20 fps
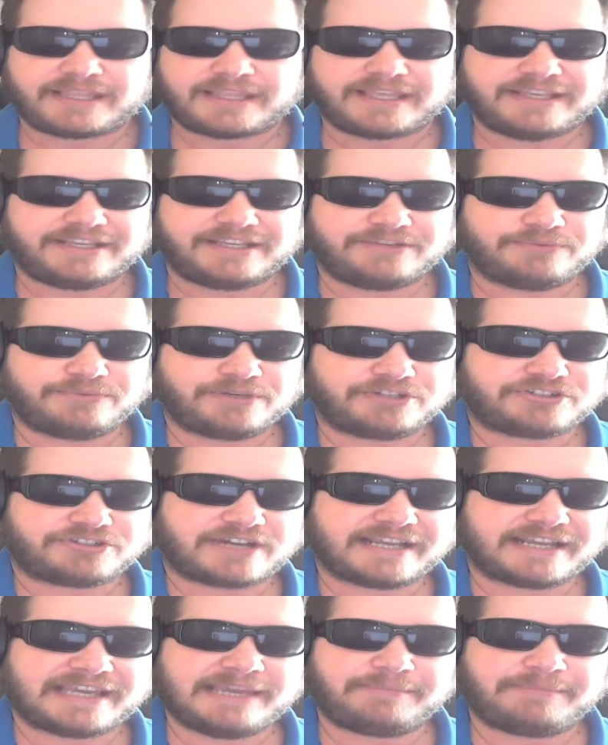And you want to try
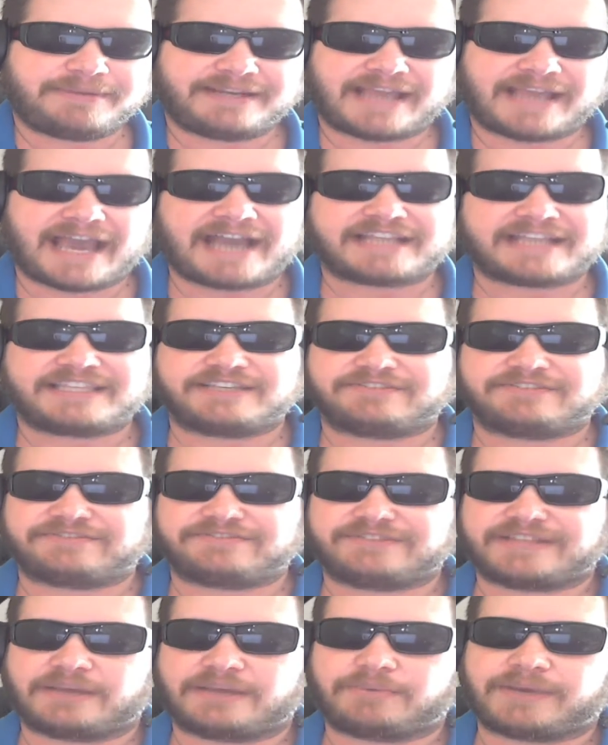to keep it active
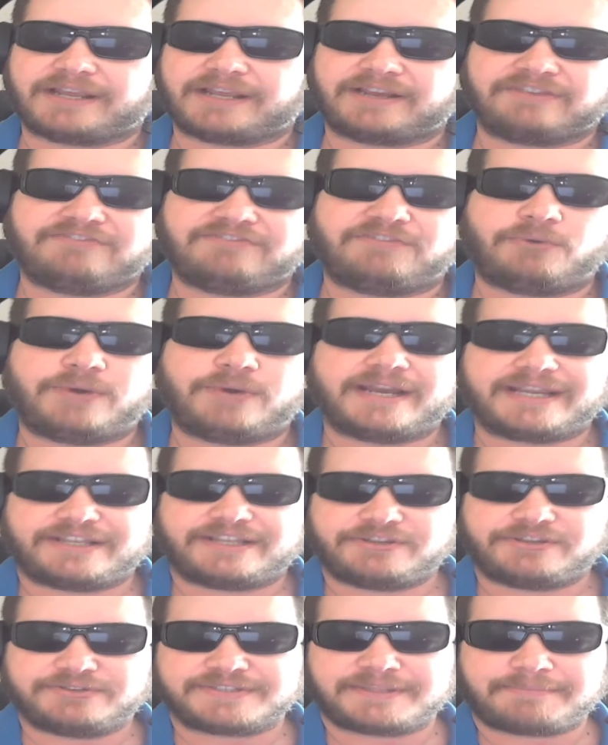in that way. Avoid
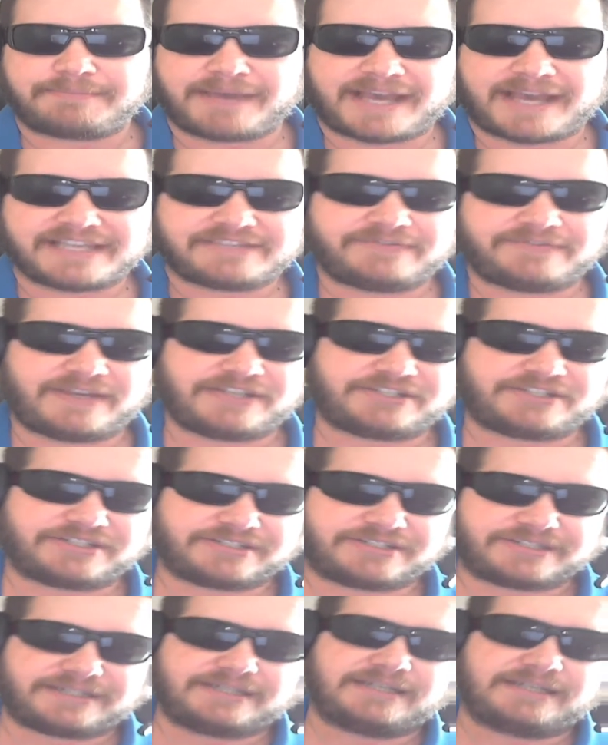using the passive agent.